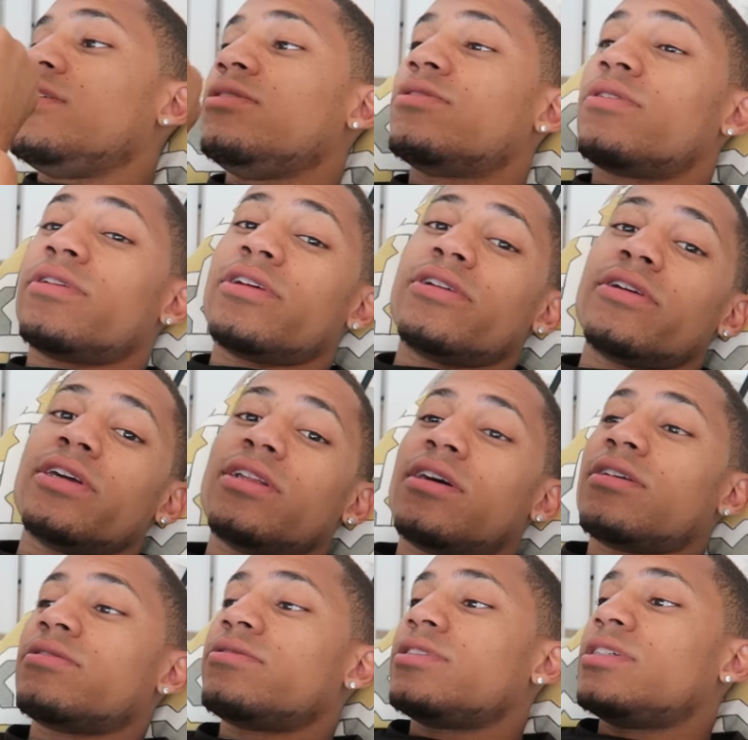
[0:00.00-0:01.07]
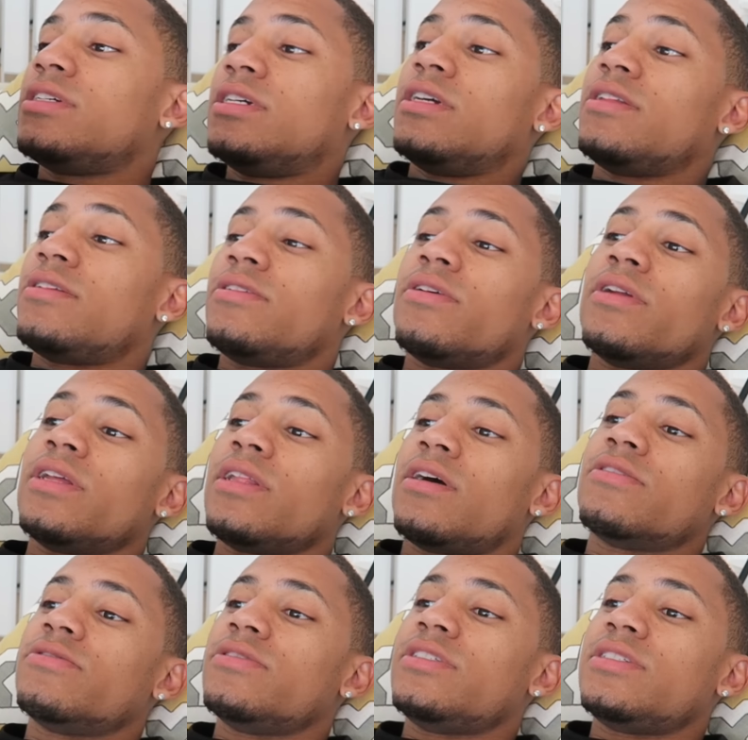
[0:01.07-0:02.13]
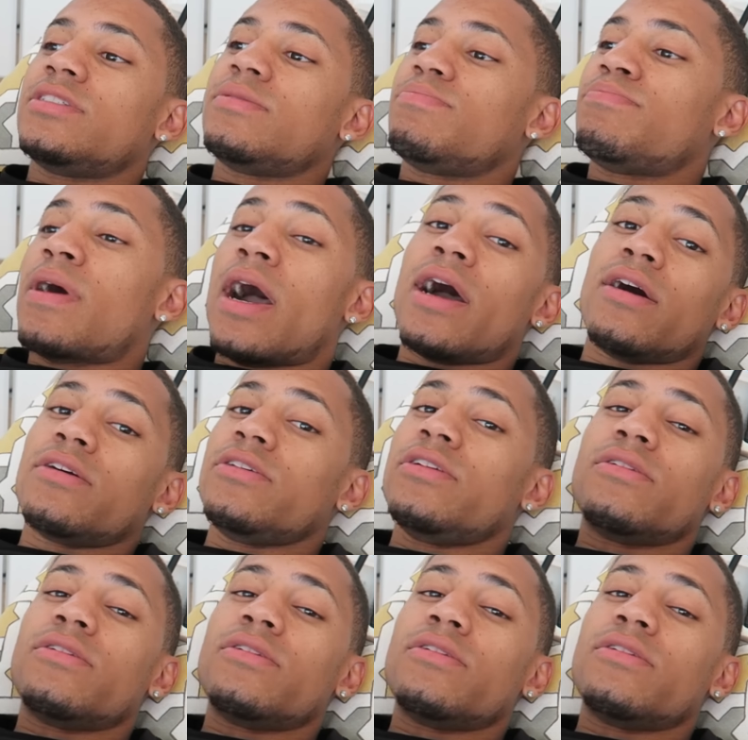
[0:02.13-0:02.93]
You throw the dirty laundry in the dirty laundry pile.